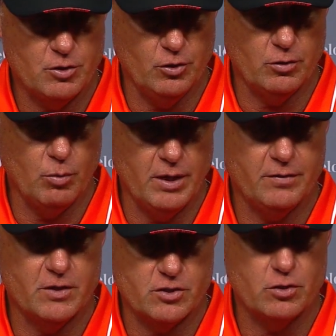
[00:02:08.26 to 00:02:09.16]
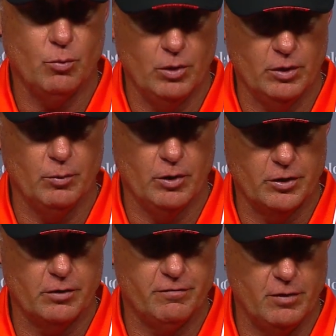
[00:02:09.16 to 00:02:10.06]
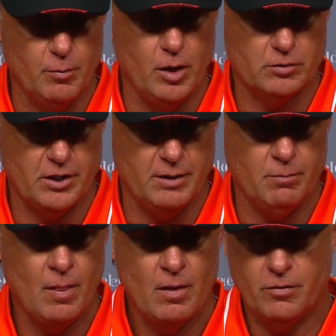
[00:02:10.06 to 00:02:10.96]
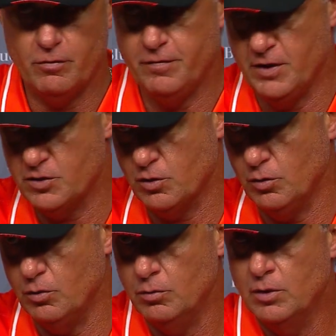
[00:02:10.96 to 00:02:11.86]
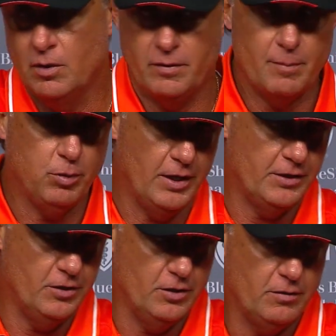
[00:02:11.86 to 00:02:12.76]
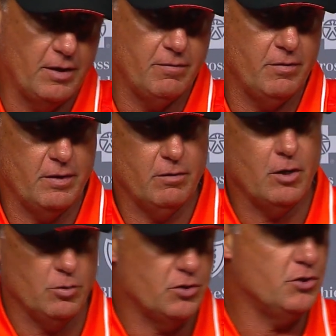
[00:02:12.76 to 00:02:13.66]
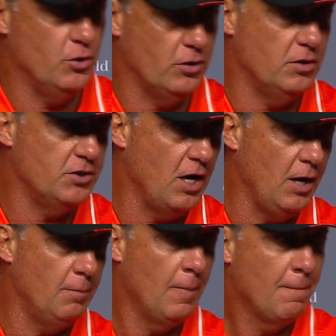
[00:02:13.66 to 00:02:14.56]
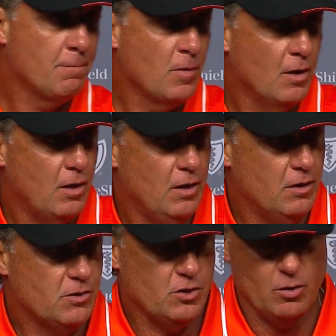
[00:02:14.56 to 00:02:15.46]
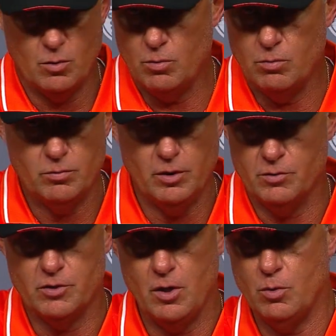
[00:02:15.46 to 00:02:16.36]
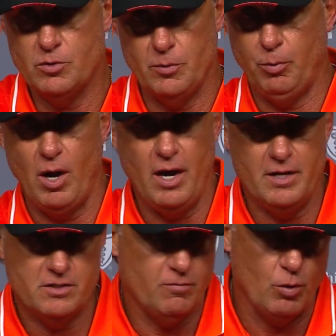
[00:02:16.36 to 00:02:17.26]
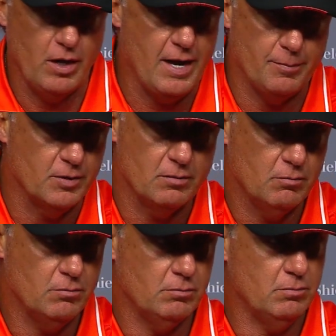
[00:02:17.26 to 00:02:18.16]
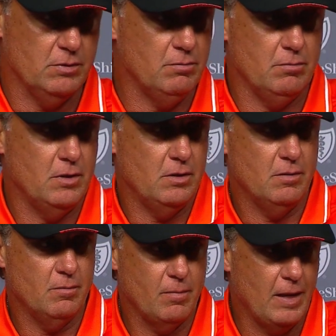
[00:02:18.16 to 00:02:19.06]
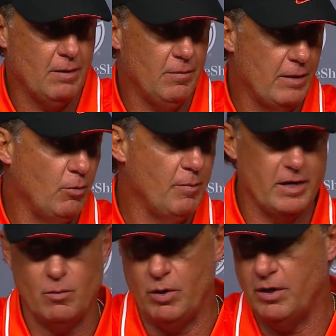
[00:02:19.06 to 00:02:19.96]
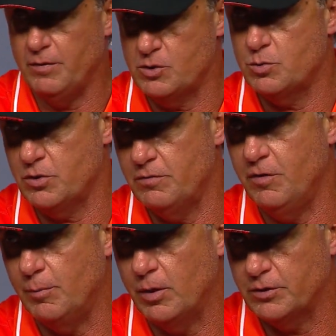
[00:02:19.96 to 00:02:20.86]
during the week this is a really, really good football team. They're physical. They play good. Their coaches do a good job. So there's no surprise of what happened. They were made aware this was a good football